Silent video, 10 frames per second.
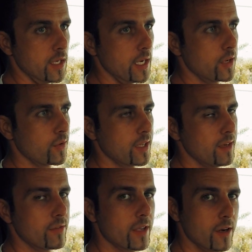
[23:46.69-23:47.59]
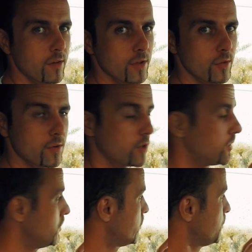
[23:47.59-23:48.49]
I don't have caravan of
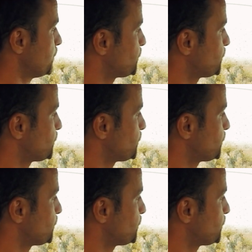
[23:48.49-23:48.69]
cars,